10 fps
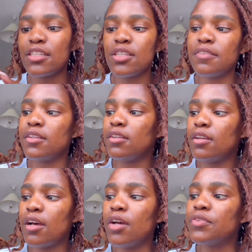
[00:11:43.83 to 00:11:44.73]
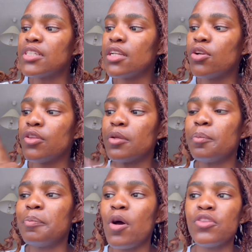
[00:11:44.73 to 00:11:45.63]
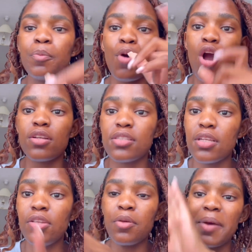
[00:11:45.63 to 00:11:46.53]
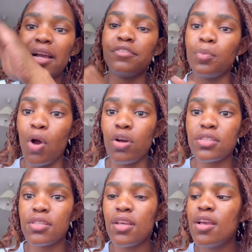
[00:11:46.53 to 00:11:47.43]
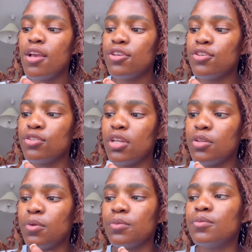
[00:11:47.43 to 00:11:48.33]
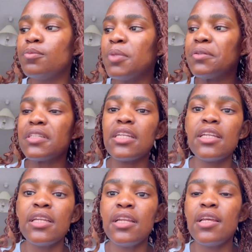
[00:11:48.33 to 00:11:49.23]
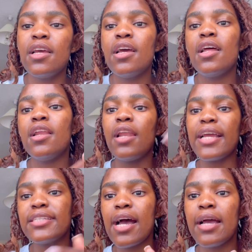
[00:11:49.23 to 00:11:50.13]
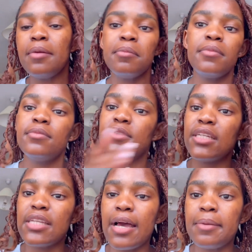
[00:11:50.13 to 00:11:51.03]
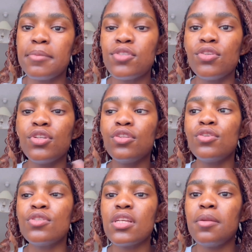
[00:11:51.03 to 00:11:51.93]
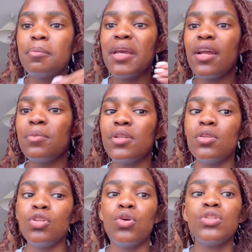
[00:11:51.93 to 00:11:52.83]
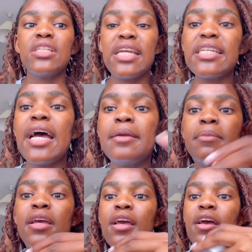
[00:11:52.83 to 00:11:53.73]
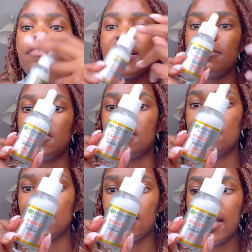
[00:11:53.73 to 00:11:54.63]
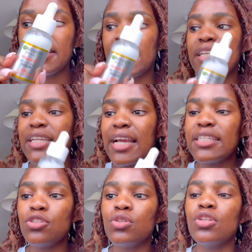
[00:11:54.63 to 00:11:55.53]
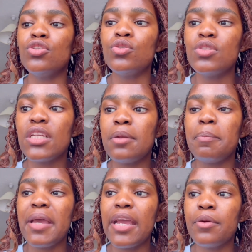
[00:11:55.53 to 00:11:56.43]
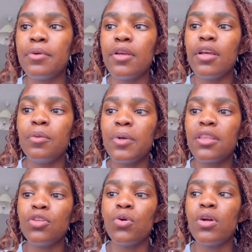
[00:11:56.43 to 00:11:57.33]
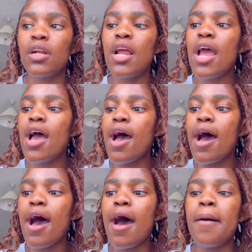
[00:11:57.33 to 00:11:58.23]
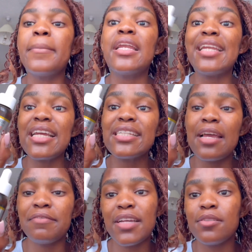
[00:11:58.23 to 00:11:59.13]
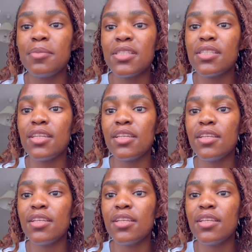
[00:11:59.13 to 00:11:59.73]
It's even written on the box, on the back of the box. It will be written nighttime, daytime. So you can use it and pair with your daytime vitamin C, and then at night you can use it and pair it with your nighttime vitamin C.